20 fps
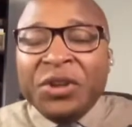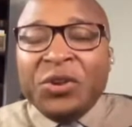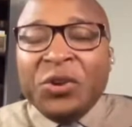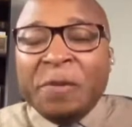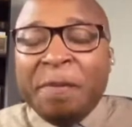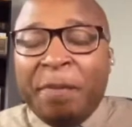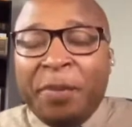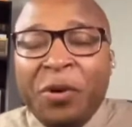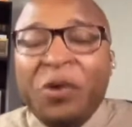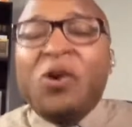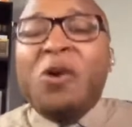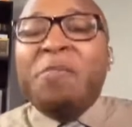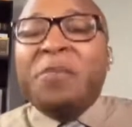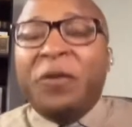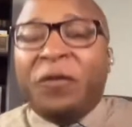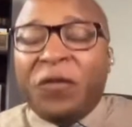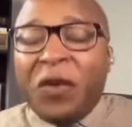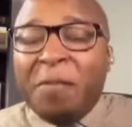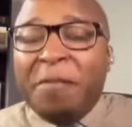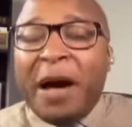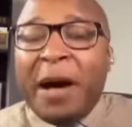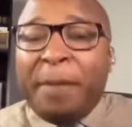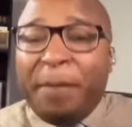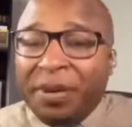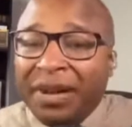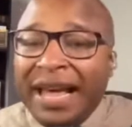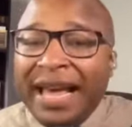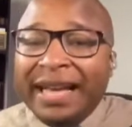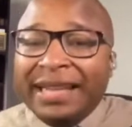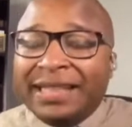You pulled me from my
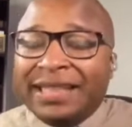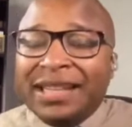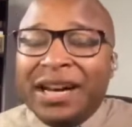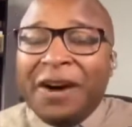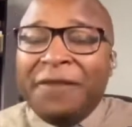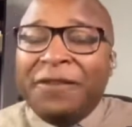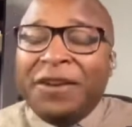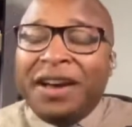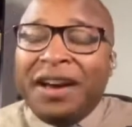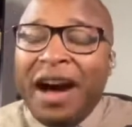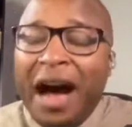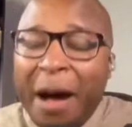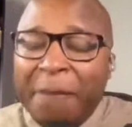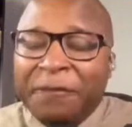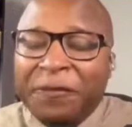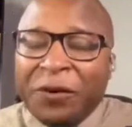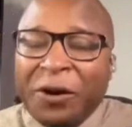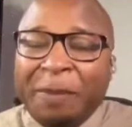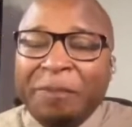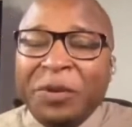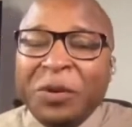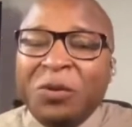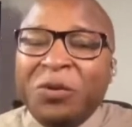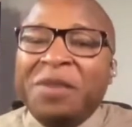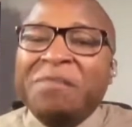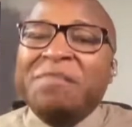place of comfort.